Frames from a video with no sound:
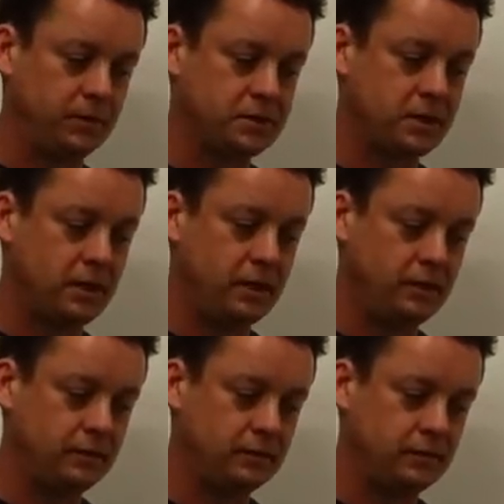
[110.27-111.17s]
this
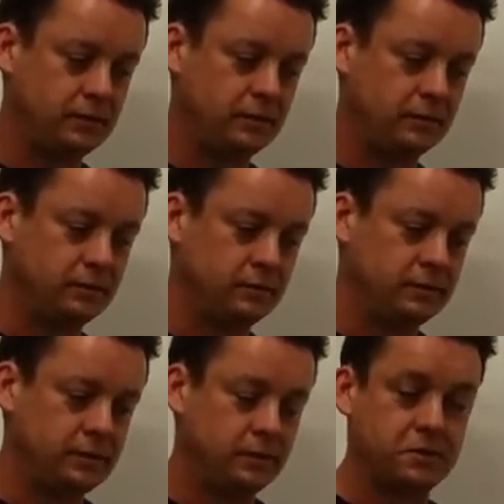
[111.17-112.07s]
guy,
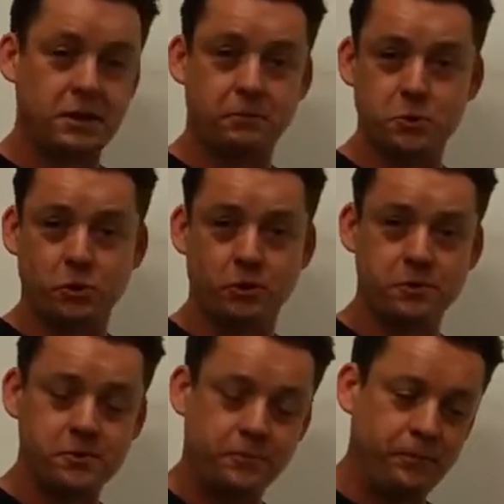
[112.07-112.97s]
his name is
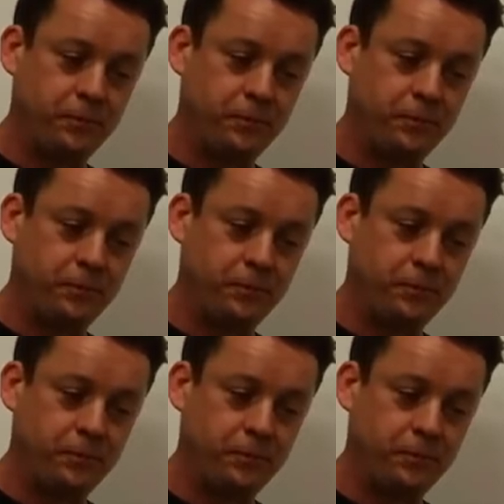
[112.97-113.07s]
Curtis,